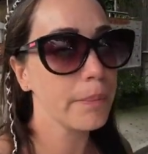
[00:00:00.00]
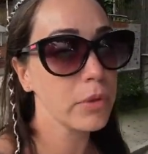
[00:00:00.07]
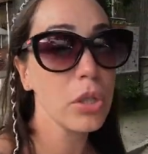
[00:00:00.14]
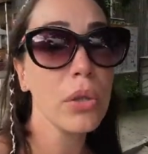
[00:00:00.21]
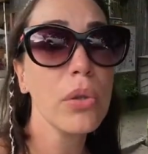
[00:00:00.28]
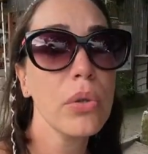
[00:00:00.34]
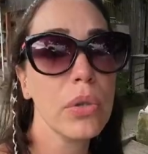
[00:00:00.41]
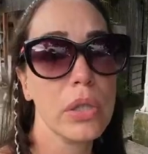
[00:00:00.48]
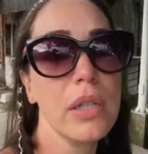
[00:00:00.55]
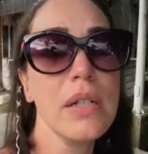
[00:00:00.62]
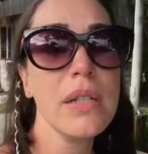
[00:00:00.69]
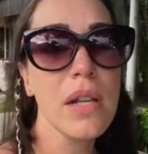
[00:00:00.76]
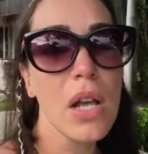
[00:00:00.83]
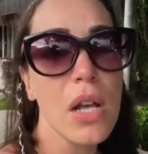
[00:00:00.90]

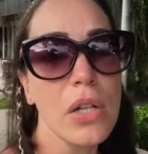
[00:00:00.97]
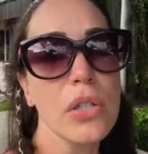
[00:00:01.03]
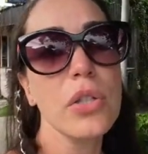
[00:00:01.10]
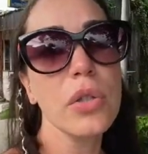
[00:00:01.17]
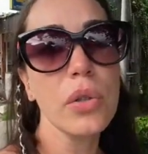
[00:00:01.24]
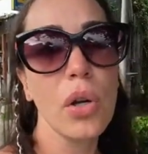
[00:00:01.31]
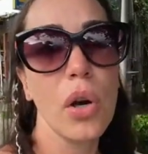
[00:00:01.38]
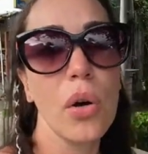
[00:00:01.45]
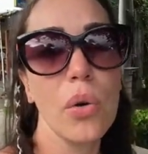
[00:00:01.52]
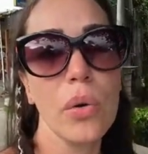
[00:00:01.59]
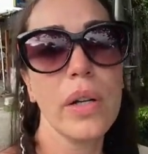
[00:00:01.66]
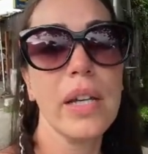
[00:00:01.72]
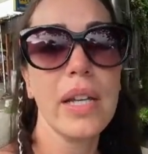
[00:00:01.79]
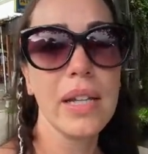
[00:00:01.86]
tours to
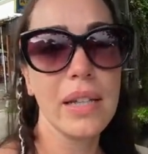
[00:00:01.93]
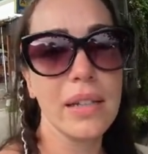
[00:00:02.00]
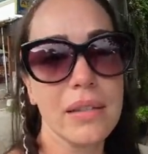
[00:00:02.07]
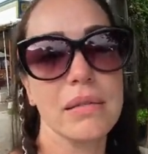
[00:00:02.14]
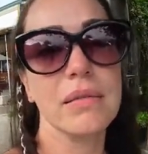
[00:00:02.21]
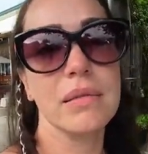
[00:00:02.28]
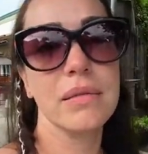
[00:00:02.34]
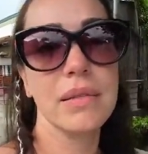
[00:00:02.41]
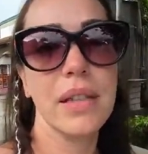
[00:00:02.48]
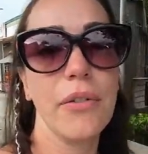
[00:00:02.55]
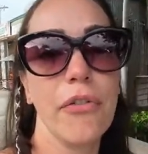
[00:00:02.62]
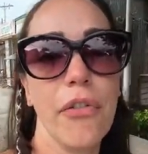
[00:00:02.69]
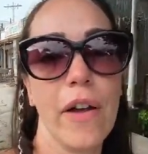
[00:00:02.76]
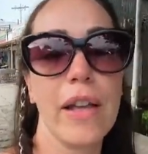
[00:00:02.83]
go in
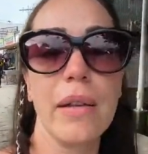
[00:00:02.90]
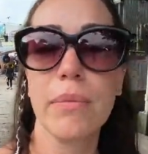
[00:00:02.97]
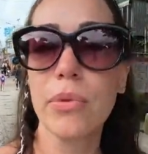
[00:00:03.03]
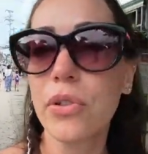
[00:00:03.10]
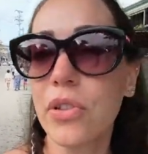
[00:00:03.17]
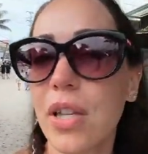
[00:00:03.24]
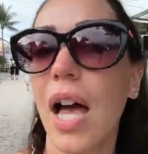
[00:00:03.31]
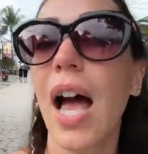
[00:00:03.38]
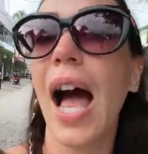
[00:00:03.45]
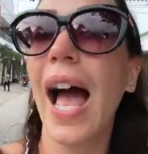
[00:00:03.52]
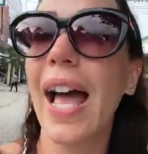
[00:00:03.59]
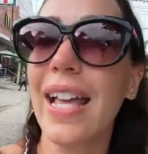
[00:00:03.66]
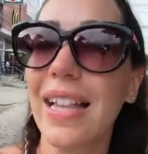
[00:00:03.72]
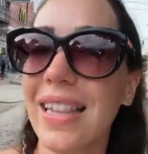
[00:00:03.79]
the famous
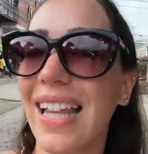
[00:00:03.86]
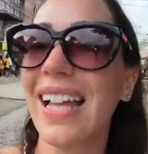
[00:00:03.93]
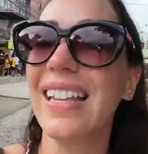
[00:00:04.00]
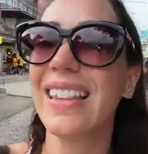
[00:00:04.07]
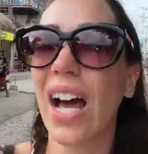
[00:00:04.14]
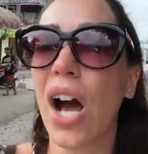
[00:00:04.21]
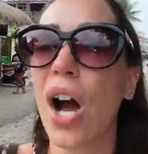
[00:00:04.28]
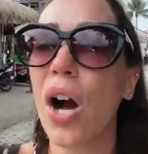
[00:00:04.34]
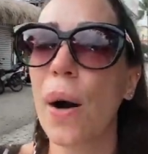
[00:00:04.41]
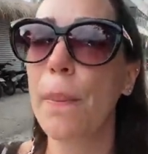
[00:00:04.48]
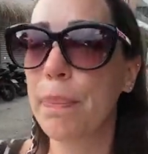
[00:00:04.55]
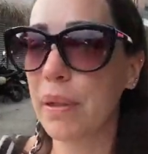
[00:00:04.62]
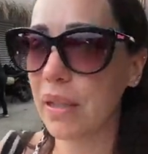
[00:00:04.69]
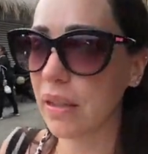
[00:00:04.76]
island
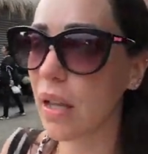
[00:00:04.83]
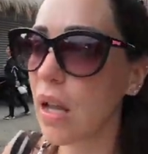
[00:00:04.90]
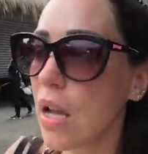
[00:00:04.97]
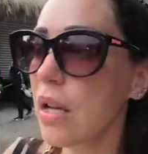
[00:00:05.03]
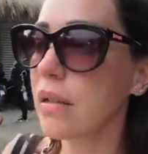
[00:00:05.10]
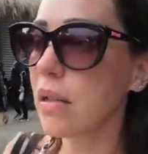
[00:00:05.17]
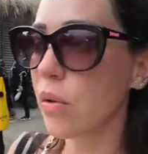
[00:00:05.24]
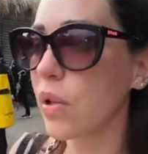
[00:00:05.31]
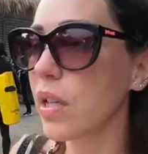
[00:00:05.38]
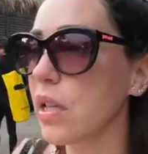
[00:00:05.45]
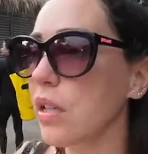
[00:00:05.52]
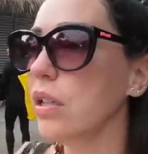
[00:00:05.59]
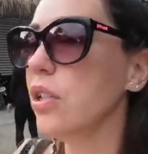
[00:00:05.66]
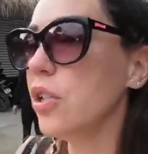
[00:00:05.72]
hopping. So
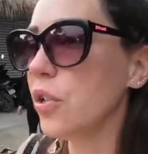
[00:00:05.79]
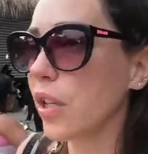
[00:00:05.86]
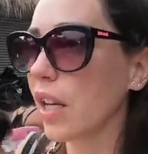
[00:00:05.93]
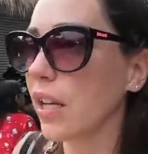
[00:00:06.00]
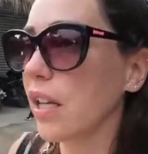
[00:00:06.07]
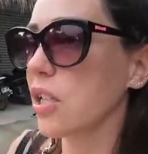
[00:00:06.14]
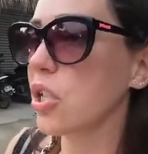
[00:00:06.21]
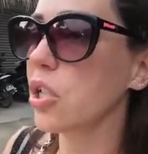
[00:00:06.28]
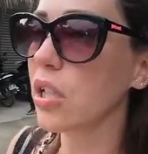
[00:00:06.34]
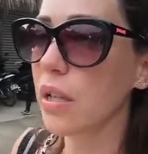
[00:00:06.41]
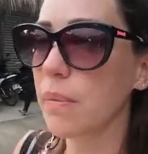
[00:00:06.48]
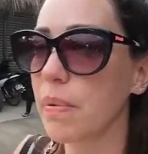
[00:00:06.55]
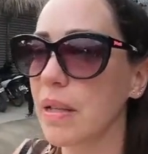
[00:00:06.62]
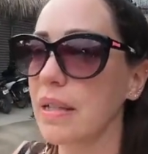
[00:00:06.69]
here you can
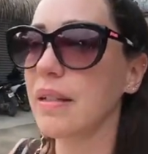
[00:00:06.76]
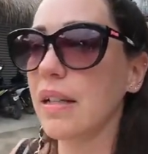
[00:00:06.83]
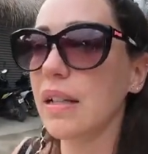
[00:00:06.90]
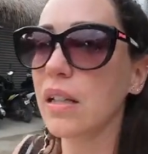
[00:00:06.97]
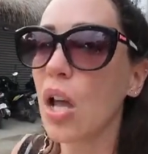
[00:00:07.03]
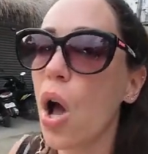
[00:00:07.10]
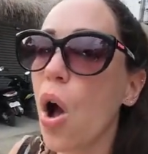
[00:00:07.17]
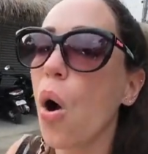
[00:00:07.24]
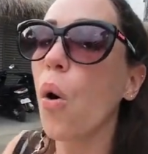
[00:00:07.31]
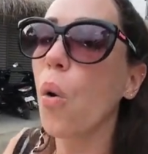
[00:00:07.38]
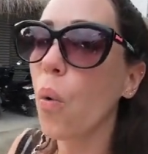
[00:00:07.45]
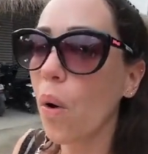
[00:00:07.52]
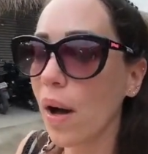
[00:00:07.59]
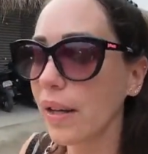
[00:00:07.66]
actually visit
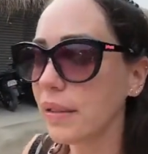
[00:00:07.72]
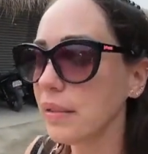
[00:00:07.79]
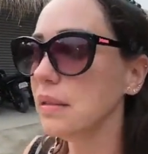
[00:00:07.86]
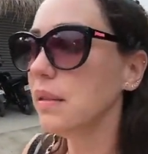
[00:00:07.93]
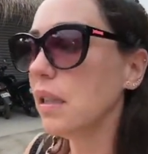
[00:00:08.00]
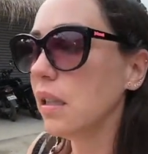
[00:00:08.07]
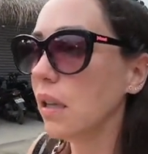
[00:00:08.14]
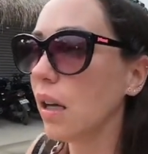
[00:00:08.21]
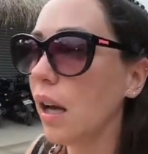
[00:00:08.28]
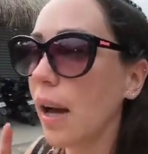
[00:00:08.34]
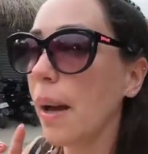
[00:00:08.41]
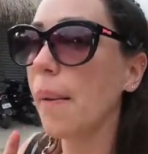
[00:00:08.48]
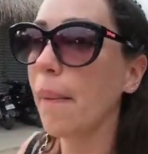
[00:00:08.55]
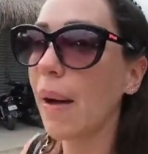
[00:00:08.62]
one
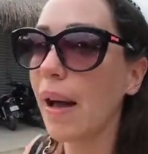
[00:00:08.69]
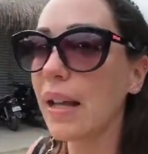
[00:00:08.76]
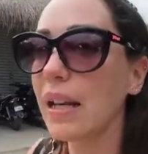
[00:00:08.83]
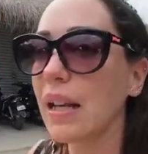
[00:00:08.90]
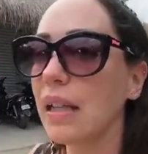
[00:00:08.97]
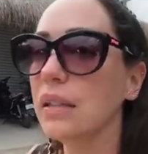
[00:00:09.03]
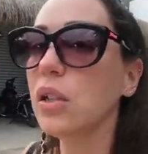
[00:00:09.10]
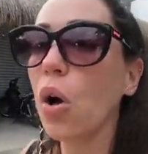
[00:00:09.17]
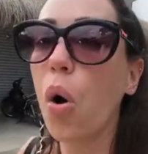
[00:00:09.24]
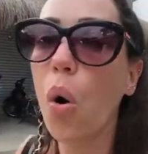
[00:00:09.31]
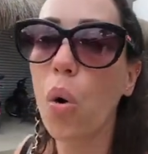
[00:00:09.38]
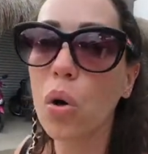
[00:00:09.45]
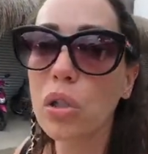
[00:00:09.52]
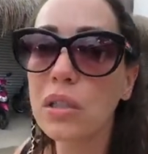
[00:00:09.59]
island
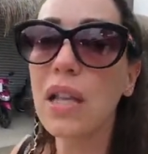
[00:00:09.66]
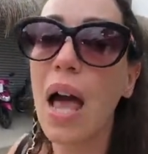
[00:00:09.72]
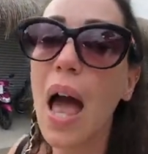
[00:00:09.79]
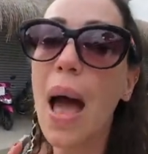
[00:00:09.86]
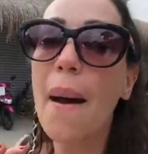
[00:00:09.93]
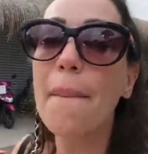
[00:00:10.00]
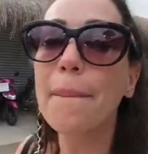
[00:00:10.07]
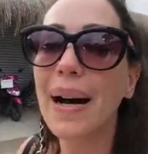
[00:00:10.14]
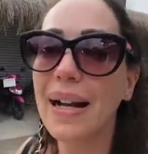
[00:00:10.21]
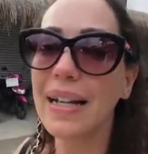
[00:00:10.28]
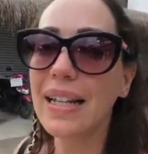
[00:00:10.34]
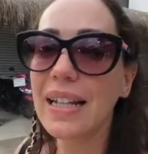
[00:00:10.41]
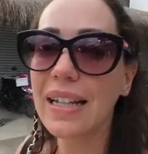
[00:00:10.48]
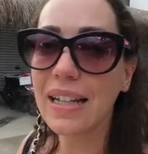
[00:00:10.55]
called
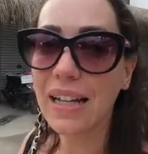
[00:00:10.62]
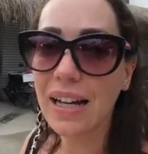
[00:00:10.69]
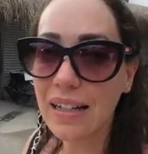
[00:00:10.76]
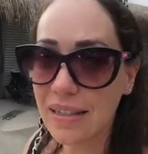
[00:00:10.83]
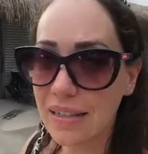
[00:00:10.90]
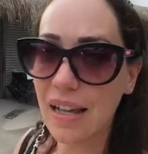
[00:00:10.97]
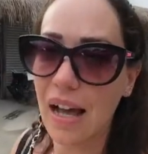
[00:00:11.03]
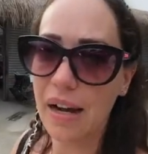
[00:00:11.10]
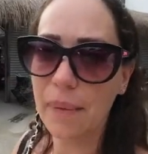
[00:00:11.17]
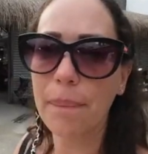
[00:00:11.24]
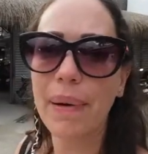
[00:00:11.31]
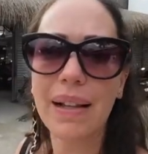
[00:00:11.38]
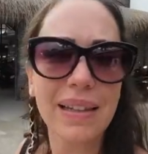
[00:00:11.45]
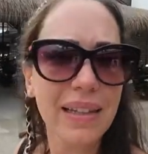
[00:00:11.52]
Balikasar.
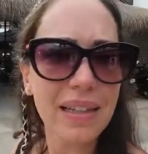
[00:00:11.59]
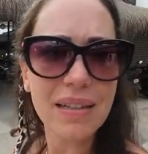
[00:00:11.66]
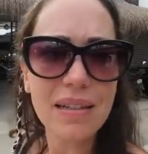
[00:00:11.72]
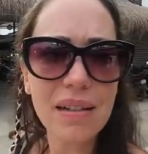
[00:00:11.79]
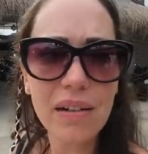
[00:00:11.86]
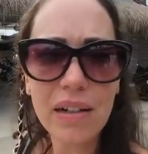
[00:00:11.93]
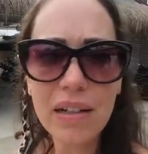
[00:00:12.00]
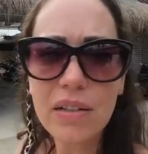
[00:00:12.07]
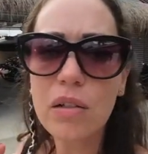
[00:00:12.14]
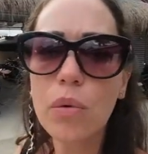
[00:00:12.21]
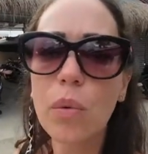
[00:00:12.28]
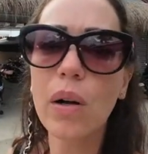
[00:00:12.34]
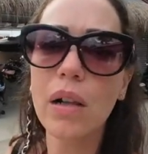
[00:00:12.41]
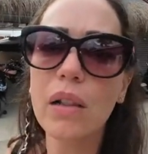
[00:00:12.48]
Balikasar is
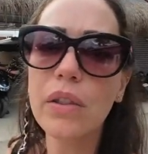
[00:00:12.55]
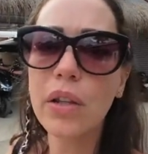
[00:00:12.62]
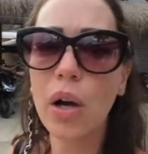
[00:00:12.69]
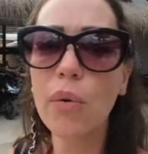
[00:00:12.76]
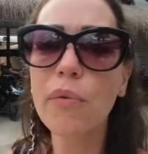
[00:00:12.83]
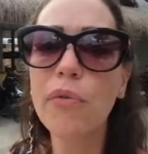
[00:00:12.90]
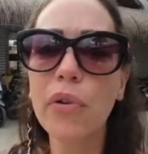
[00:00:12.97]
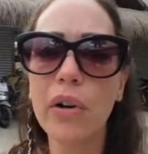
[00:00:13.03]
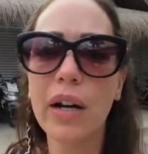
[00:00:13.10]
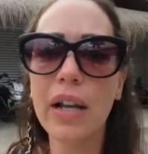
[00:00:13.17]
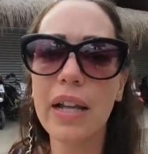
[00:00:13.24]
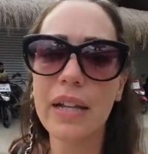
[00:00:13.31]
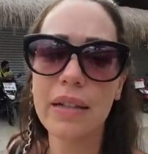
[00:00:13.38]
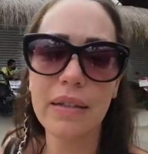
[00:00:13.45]
well known for
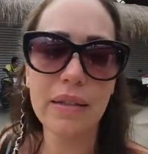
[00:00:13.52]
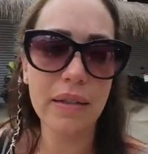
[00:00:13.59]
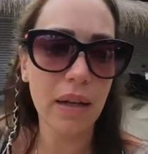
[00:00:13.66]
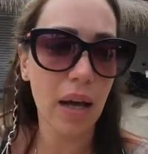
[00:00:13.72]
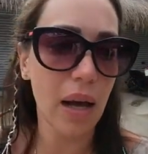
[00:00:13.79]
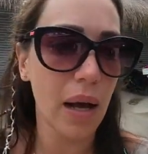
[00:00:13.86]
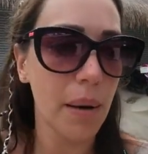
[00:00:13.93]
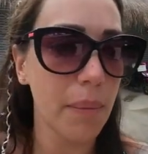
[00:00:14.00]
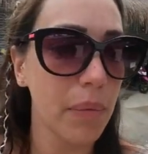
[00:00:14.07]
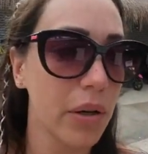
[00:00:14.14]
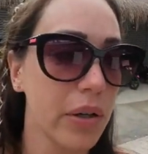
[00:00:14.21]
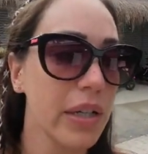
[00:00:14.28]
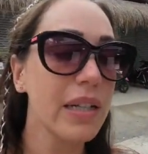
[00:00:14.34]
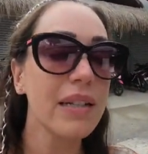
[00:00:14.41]
its
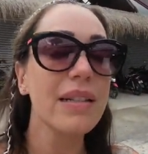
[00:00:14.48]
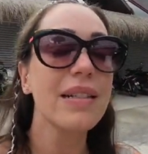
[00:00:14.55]
marine